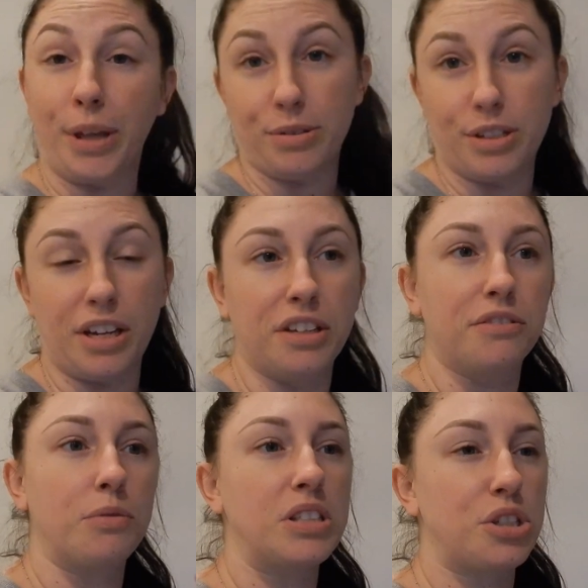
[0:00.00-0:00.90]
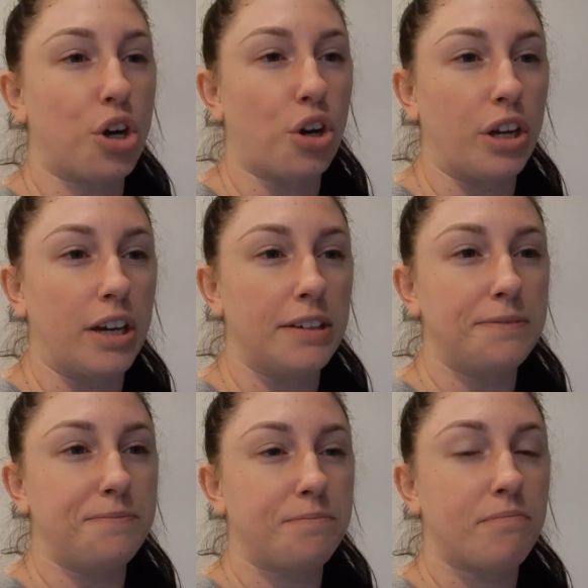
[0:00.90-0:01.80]
That was a negative. Went to
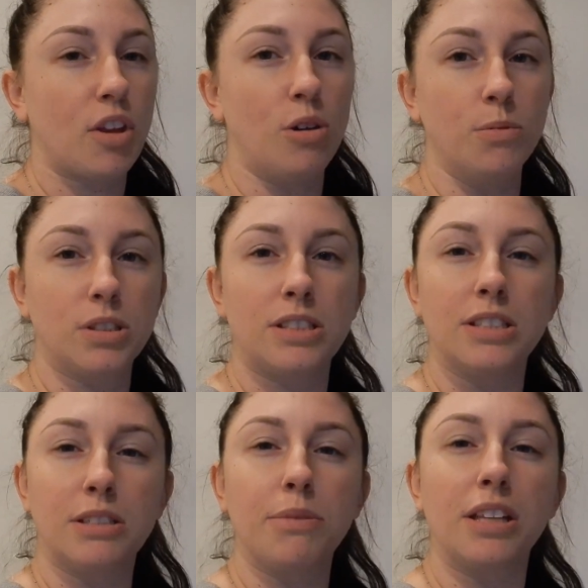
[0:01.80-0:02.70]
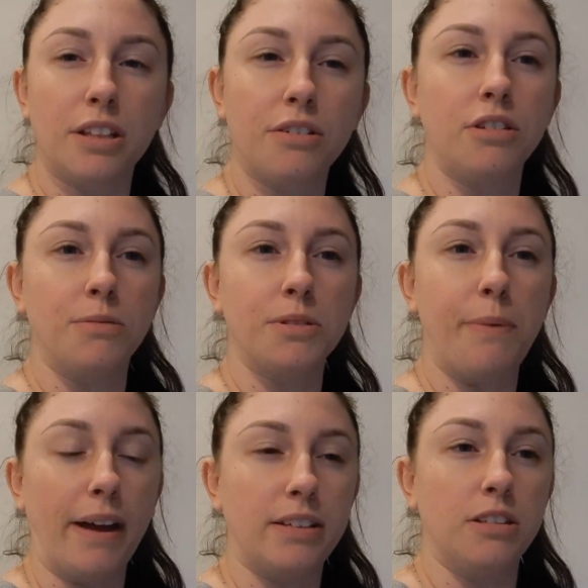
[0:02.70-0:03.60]
Target. Almost, somebody literally almost
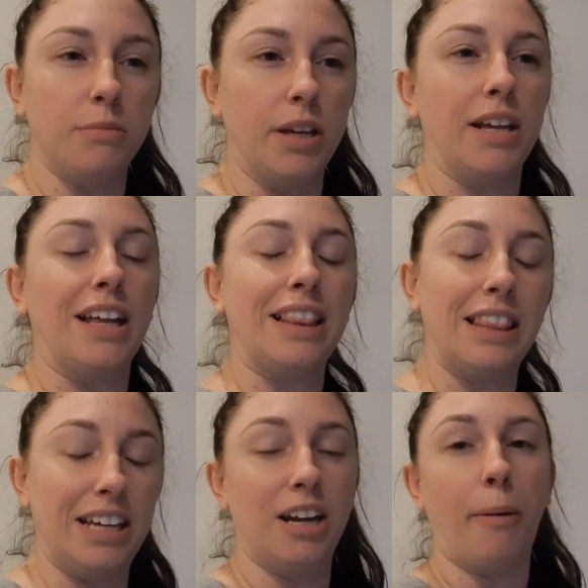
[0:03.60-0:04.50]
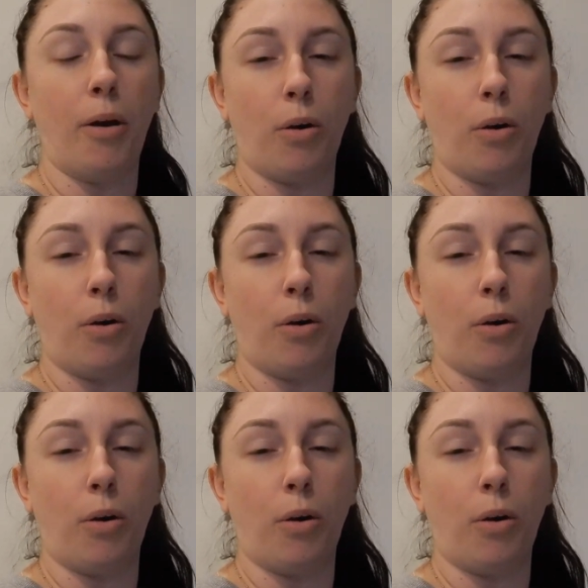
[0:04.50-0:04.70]
backed into me and I laid out my